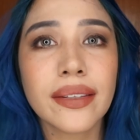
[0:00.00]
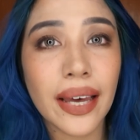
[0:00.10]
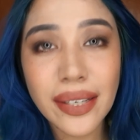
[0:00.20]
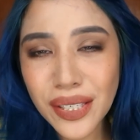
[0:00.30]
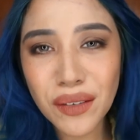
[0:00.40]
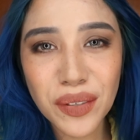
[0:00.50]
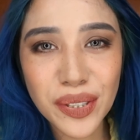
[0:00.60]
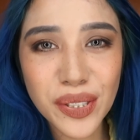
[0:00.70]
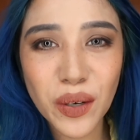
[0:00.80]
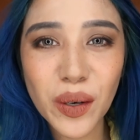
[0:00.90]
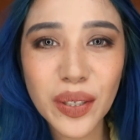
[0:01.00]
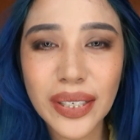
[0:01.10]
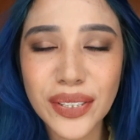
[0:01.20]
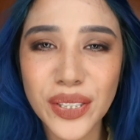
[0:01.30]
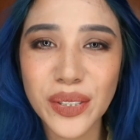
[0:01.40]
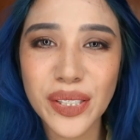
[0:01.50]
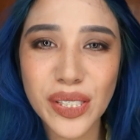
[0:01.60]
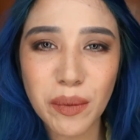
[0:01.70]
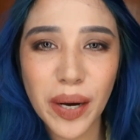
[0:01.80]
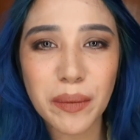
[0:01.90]
That is it for this Coraline Jones
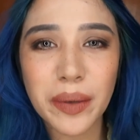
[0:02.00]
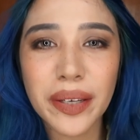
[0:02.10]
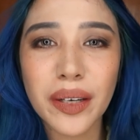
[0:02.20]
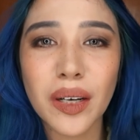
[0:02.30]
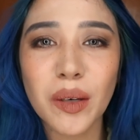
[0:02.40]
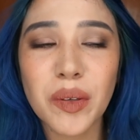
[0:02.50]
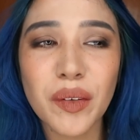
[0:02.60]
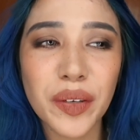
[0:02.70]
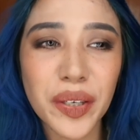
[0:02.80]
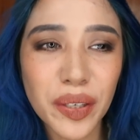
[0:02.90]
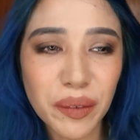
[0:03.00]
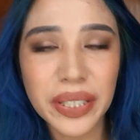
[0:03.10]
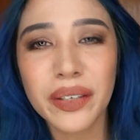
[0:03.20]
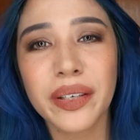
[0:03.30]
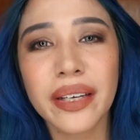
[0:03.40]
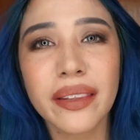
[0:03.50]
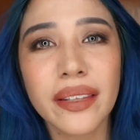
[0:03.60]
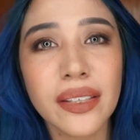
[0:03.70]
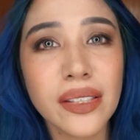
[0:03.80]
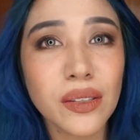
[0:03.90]
inspired makeup. If you're gonna recreate
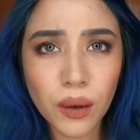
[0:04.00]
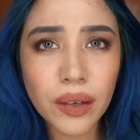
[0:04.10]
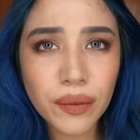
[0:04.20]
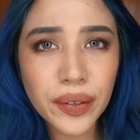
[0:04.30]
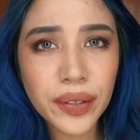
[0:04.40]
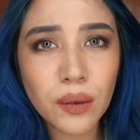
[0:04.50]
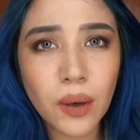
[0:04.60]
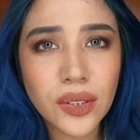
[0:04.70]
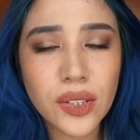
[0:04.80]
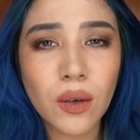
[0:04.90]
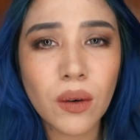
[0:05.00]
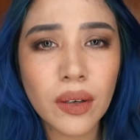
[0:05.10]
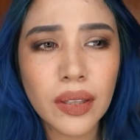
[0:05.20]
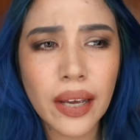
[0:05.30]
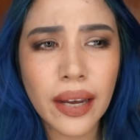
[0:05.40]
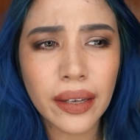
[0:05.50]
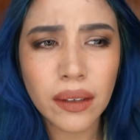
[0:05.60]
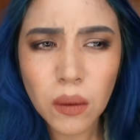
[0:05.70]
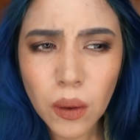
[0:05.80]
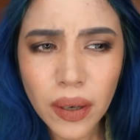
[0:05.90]
this, or if you're gonna watch Coraline,
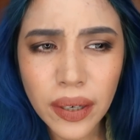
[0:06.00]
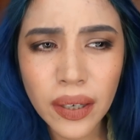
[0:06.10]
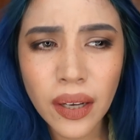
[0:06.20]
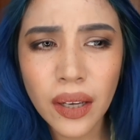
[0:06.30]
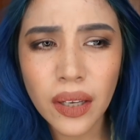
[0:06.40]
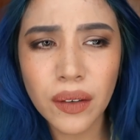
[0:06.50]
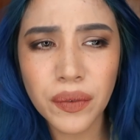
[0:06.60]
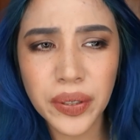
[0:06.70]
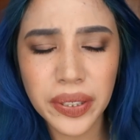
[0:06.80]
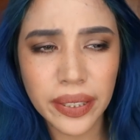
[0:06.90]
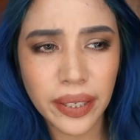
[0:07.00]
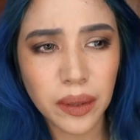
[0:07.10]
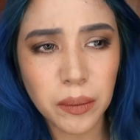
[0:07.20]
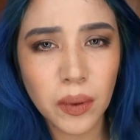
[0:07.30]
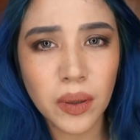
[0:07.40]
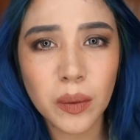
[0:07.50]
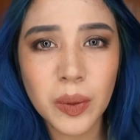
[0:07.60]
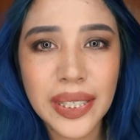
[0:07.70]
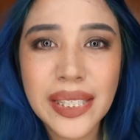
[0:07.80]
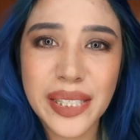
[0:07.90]
or if you're gonna get the book,
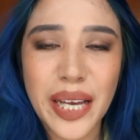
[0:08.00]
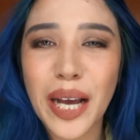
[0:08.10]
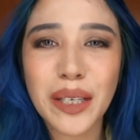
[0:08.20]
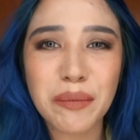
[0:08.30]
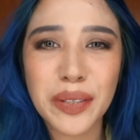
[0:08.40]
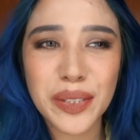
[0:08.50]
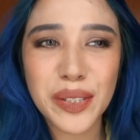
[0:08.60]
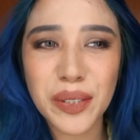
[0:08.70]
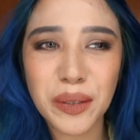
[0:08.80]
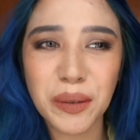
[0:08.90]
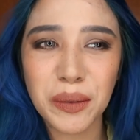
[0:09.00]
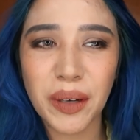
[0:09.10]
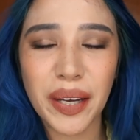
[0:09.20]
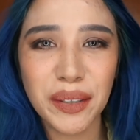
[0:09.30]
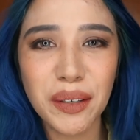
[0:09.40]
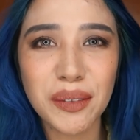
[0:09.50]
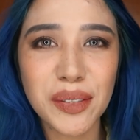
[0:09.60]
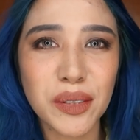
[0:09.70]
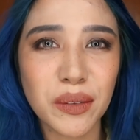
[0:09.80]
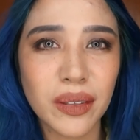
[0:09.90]
please tag me so I know,
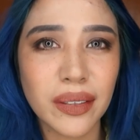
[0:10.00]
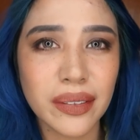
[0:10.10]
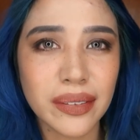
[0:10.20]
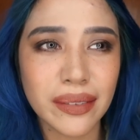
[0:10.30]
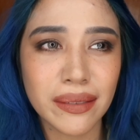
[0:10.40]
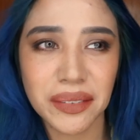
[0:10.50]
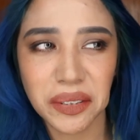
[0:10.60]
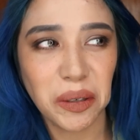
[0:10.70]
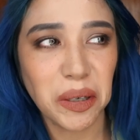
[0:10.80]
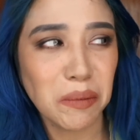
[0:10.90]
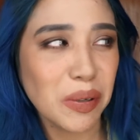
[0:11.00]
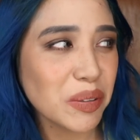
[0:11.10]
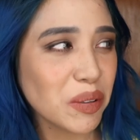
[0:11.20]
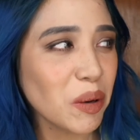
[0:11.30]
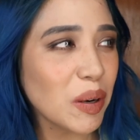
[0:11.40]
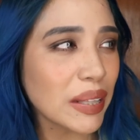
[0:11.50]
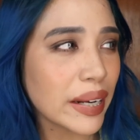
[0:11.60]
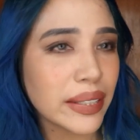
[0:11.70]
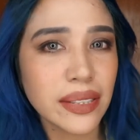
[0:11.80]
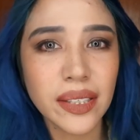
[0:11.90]
so we could talk about
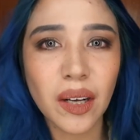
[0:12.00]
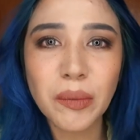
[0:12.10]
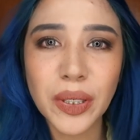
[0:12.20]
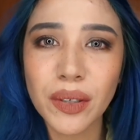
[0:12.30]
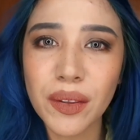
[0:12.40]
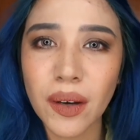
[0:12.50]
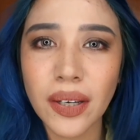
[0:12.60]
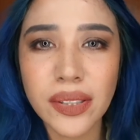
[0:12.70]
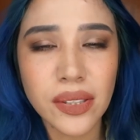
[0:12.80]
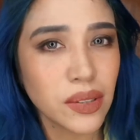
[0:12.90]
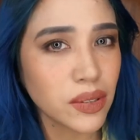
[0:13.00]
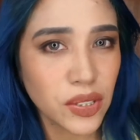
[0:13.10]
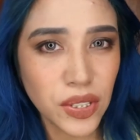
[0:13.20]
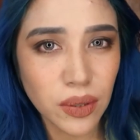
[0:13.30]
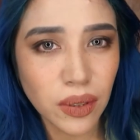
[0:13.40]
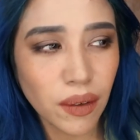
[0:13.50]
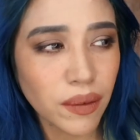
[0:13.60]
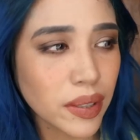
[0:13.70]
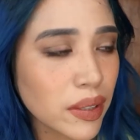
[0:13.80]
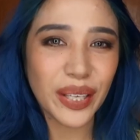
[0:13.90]
Coraline and tell me your thoughts. Did you love
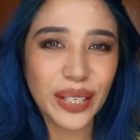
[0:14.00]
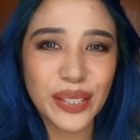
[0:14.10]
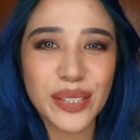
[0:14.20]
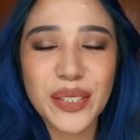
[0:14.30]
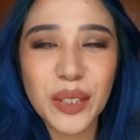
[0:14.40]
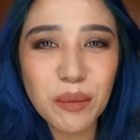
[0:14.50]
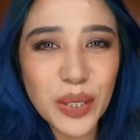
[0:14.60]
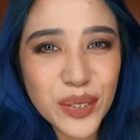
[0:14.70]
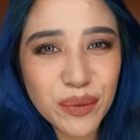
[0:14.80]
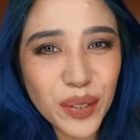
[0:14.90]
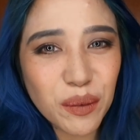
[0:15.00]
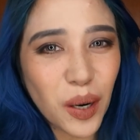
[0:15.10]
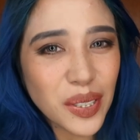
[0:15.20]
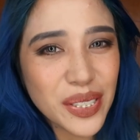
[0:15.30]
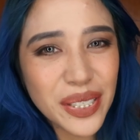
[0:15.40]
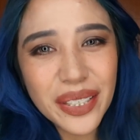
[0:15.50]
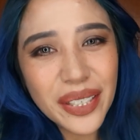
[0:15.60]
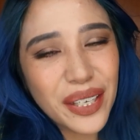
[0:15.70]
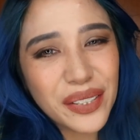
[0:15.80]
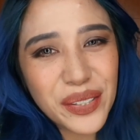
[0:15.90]
it? Thank you so much for watching
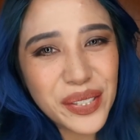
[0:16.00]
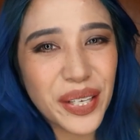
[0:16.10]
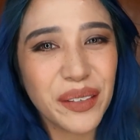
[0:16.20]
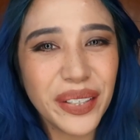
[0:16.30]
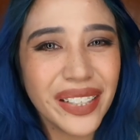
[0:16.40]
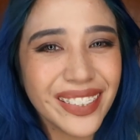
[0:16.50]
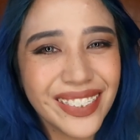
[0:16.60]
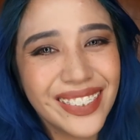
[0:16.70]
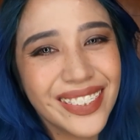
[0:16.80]
and you stay weird.